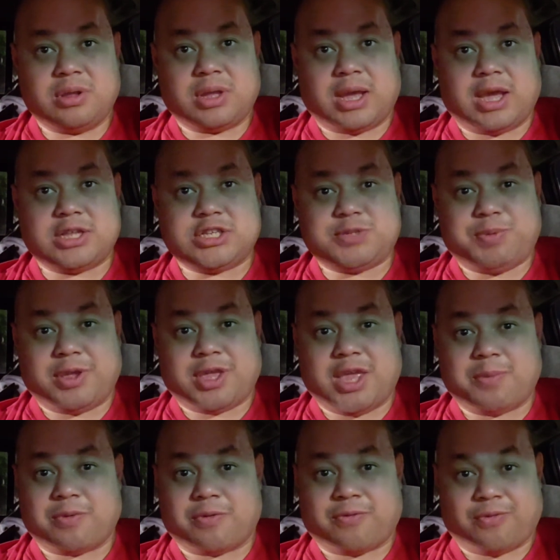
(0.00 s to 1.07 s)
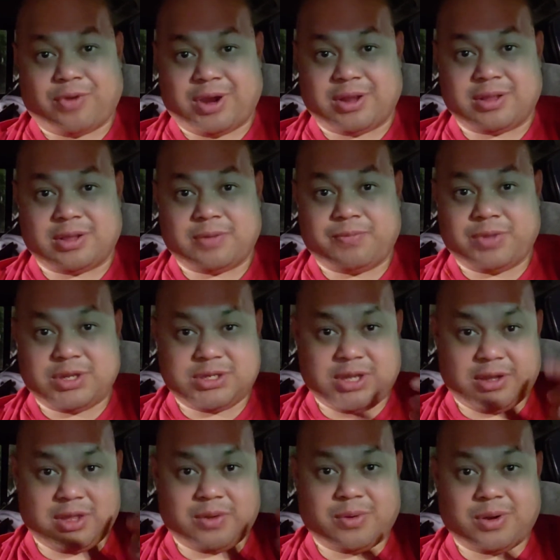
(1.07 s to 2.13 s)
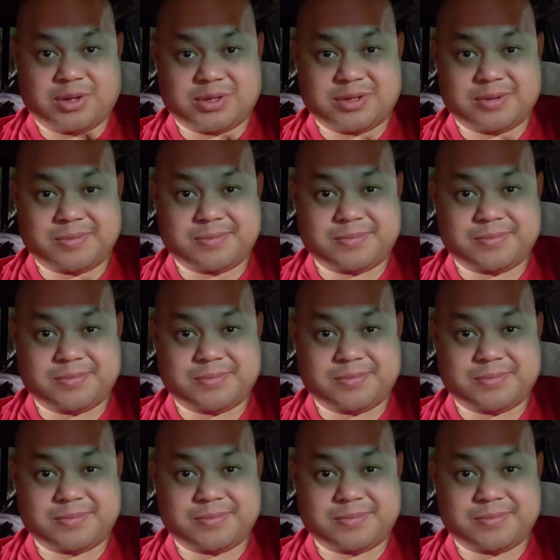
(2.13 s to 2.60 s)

I just became her friend. See how that works?